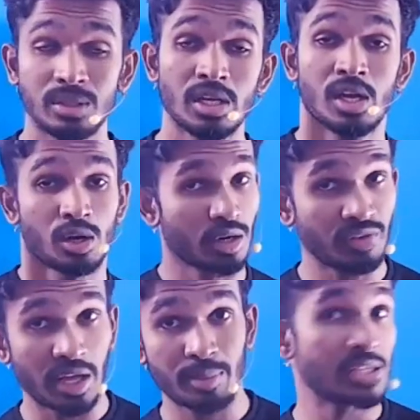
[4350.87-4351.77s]
Lot of time
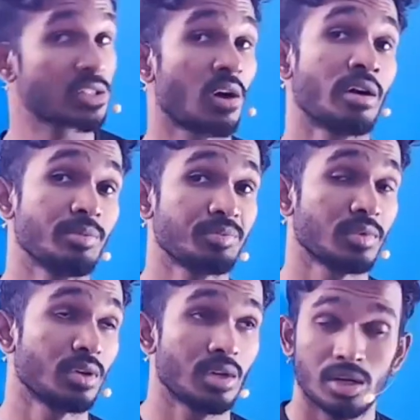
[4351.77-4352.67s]
has gone.
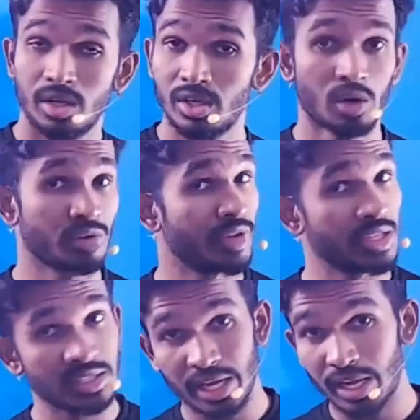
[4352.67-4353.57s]
Don't waste the
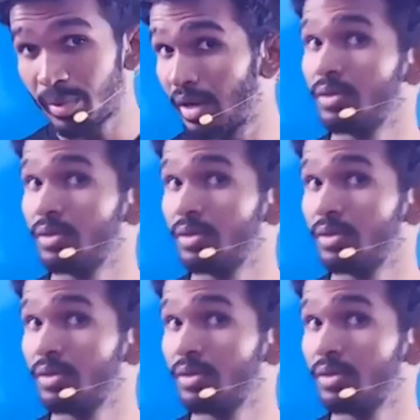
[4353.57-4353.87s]
time now.